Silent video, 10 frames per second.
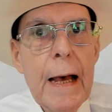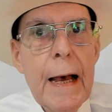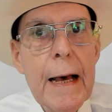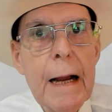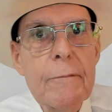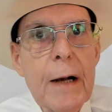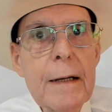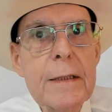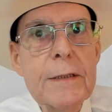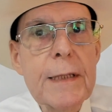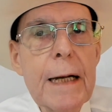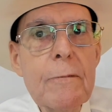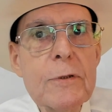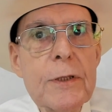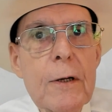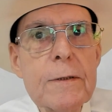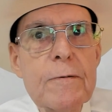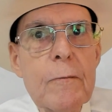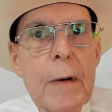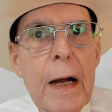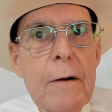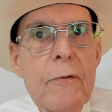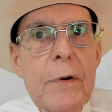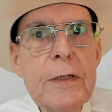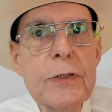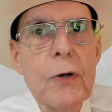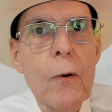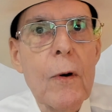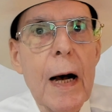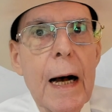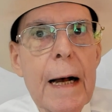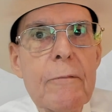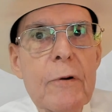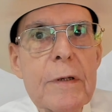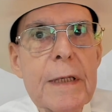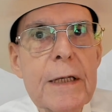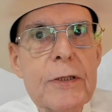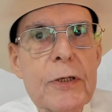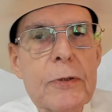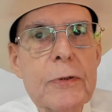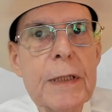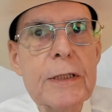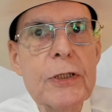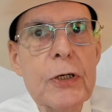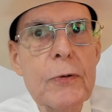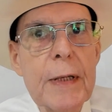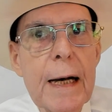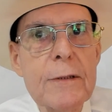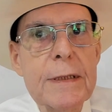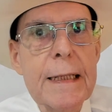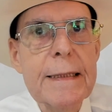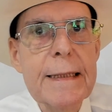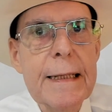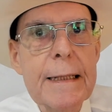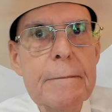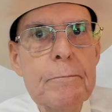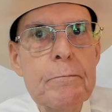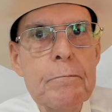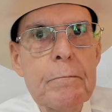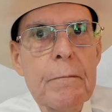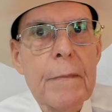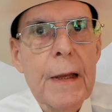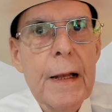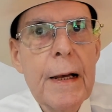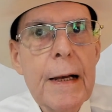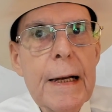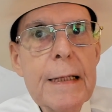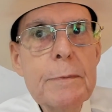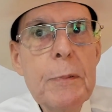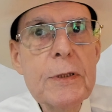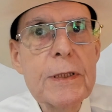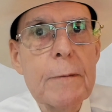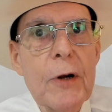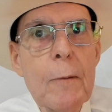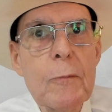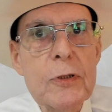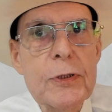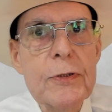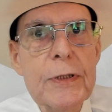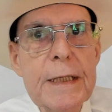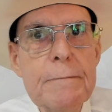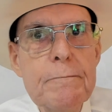And I've gotten the same results from every store I have looked into since 2010. Let's put some numbers to it.